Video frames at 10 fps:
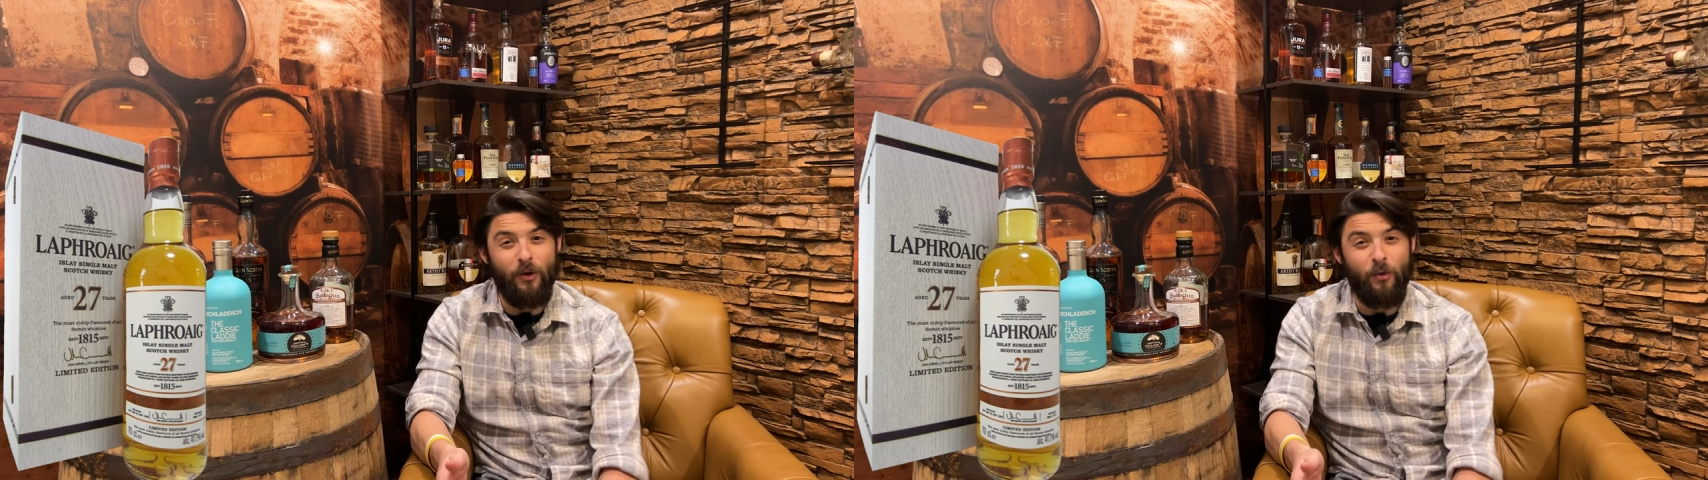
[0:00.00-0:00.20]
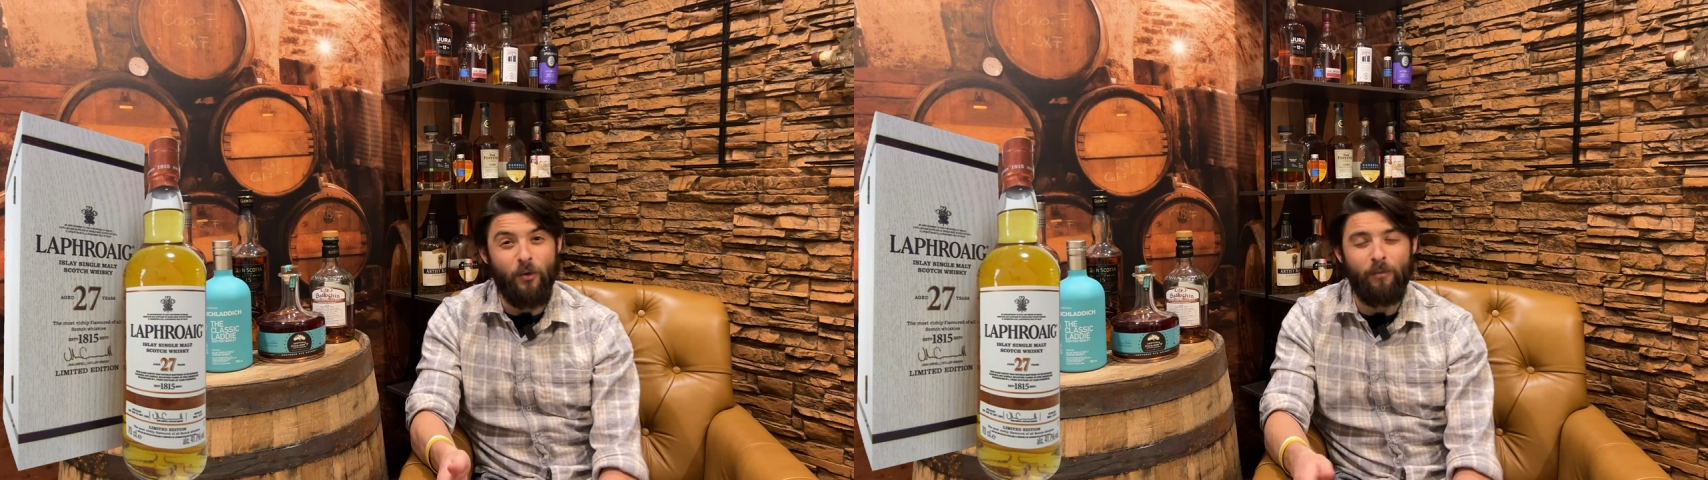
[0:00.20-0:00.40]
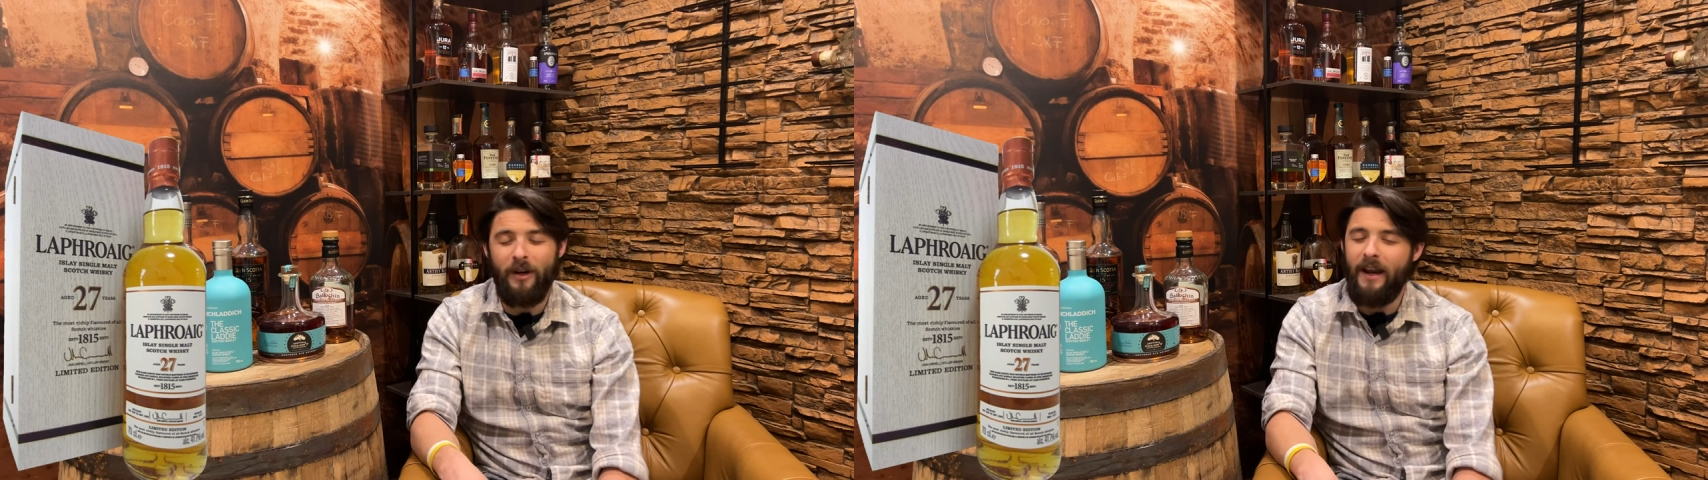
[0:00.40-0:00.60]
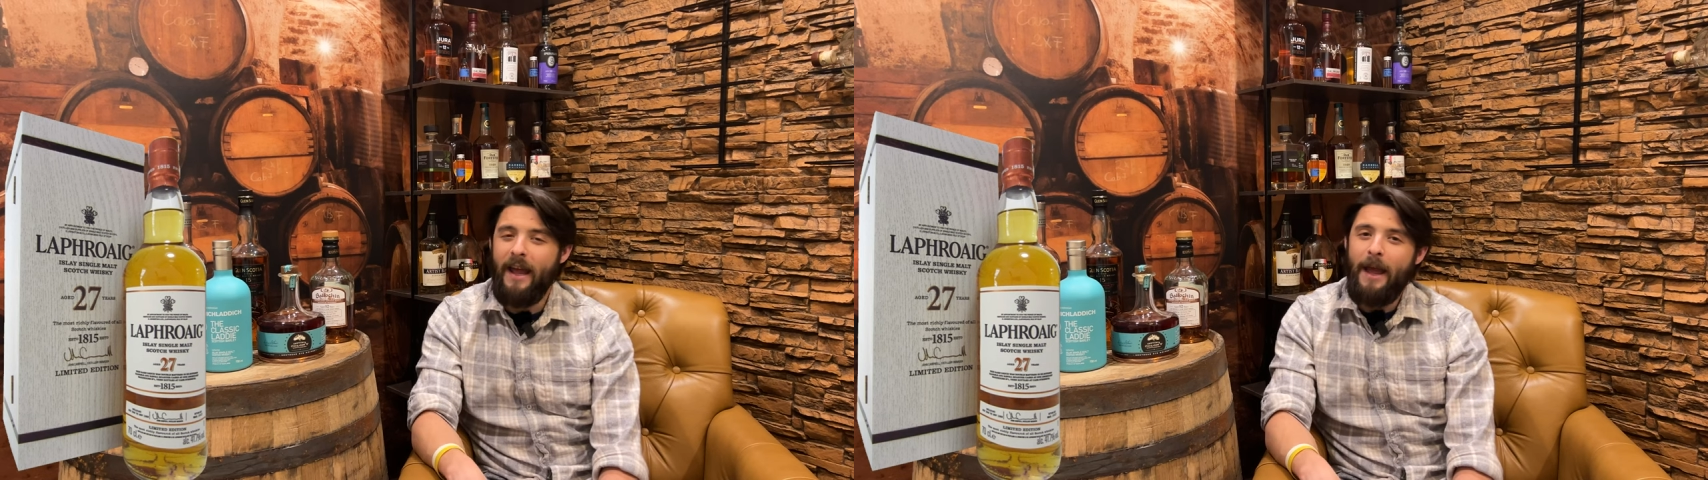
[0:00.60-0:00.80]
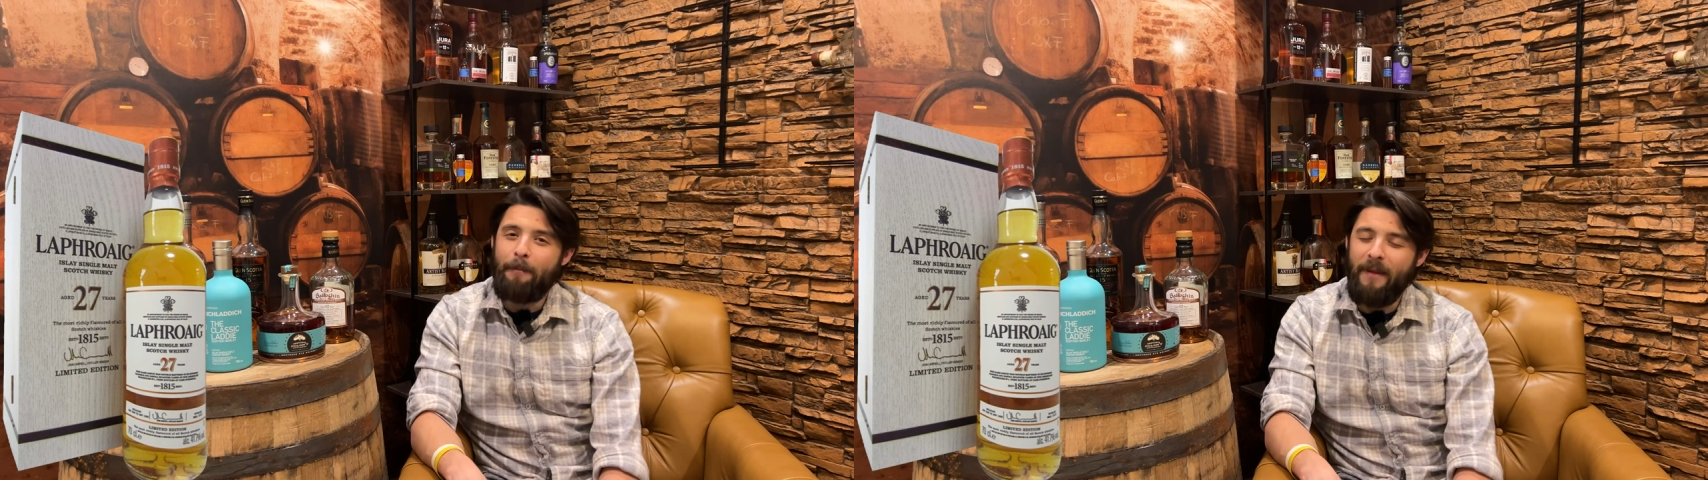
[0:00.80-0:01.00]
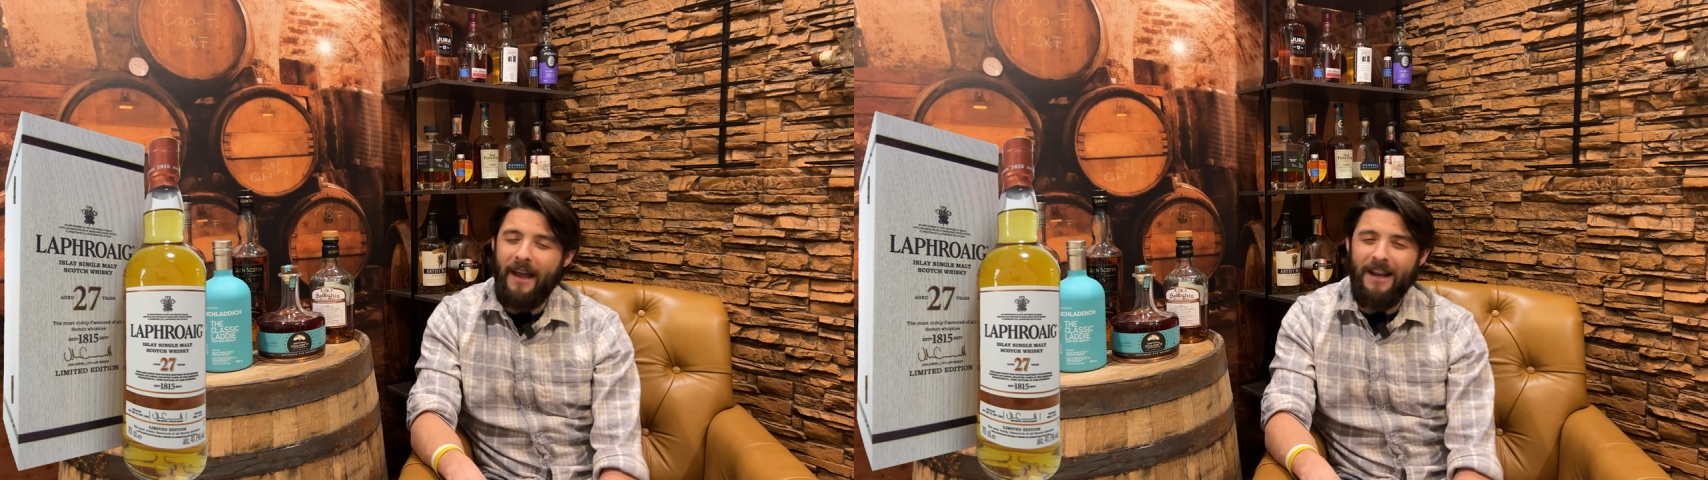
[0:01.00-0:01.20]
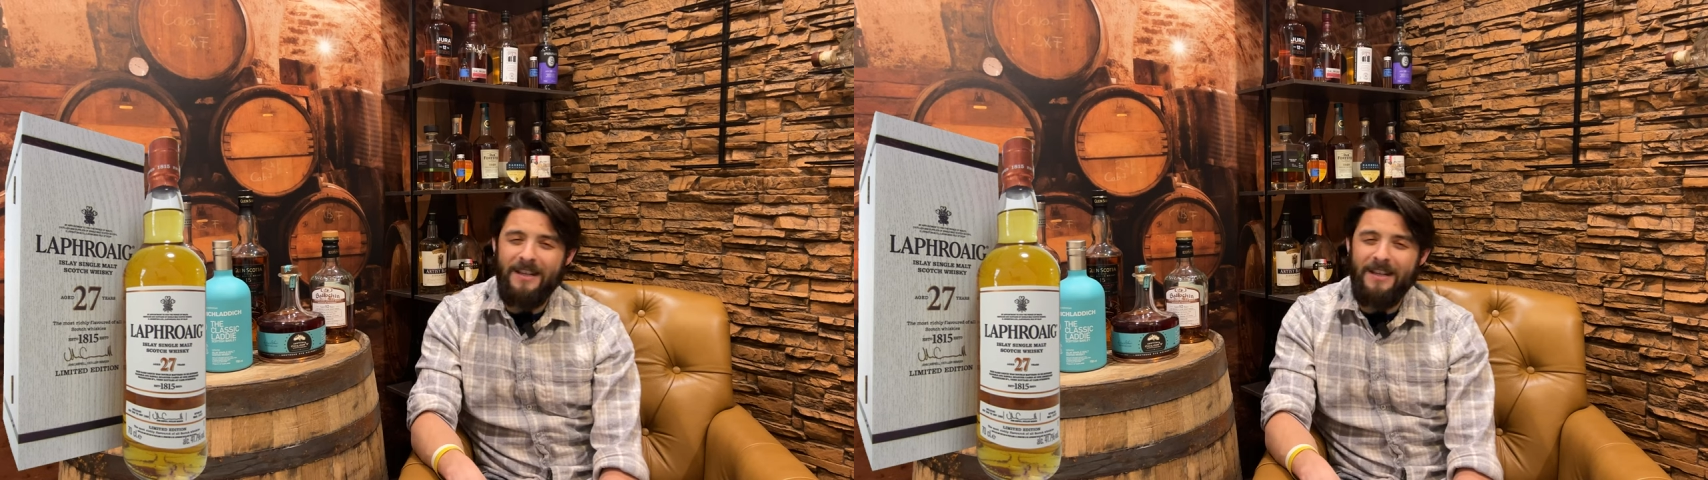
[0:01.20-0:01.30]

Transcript: cool, but man,